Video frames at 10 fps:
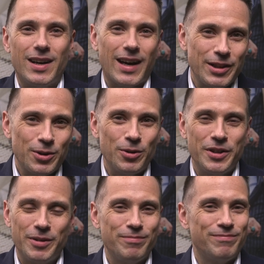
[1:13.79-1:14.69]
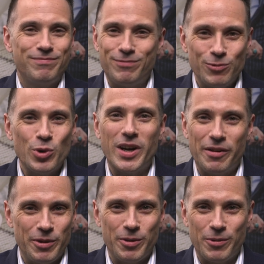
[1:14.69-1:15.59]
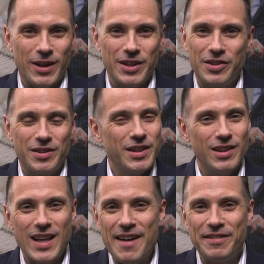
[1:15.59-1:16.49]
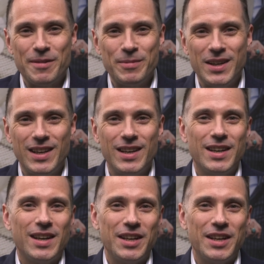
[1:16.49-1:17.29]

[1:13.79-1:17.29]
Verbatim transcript: I told him what everyone wants. He laughed at me.